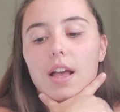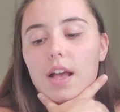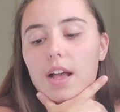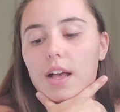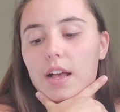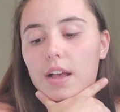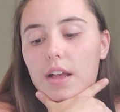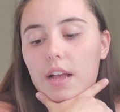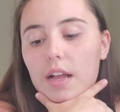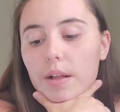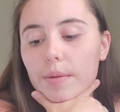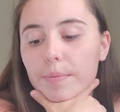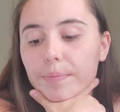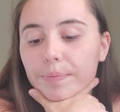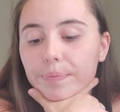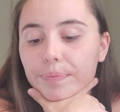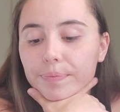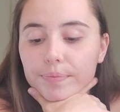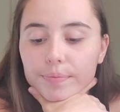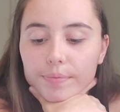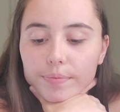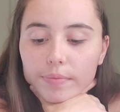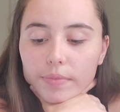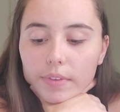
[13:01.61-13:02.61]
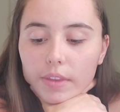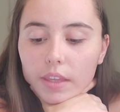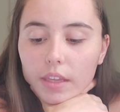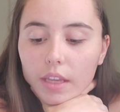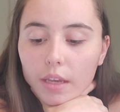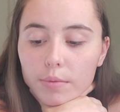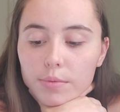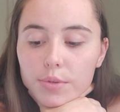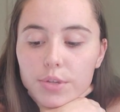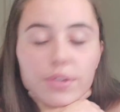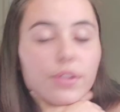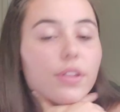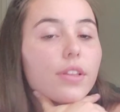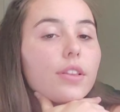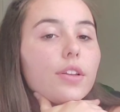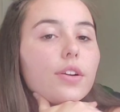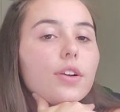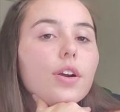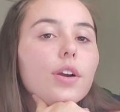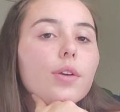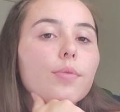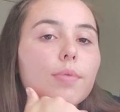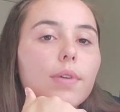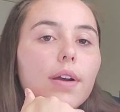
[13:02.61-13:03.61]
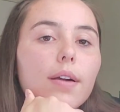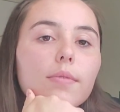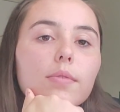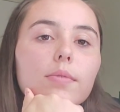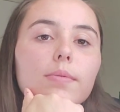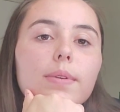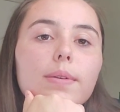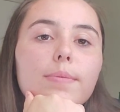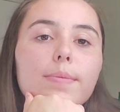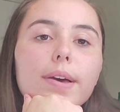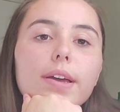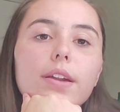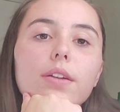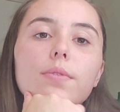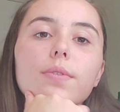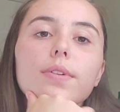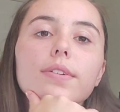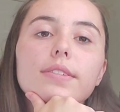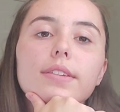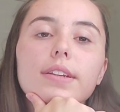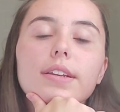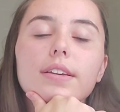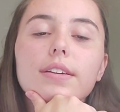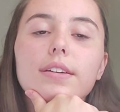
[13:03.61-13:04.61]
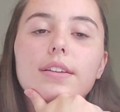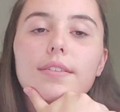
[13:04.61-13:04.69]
I'm sure that there are probably better ones that I